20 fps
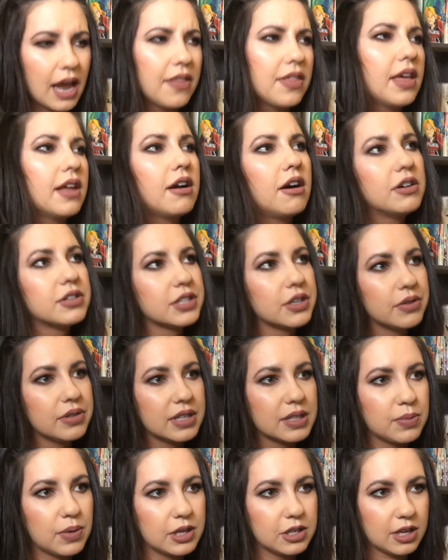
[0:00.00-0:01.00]
And then also in
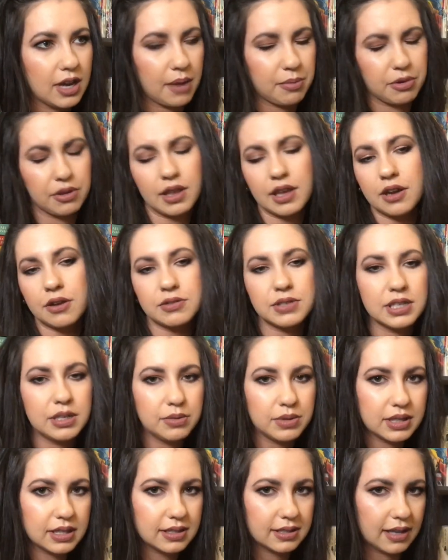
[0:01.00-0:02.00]
this one chapter, they go deal
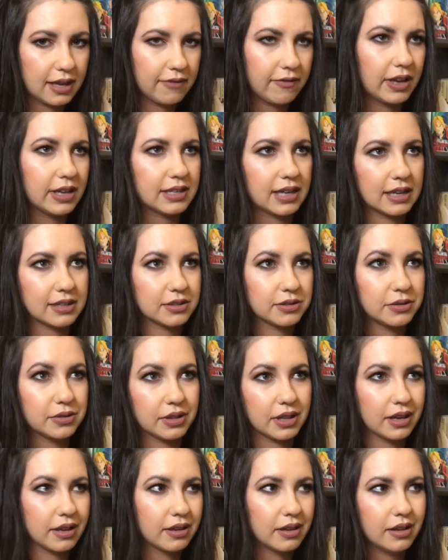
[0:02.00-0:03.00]
with this, like, fantastical
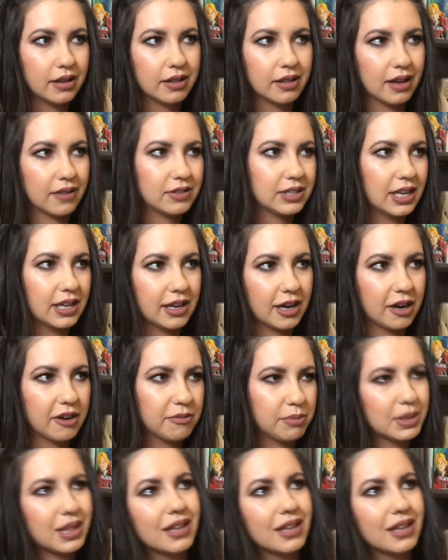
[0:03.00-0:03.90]
thing they have to take care of.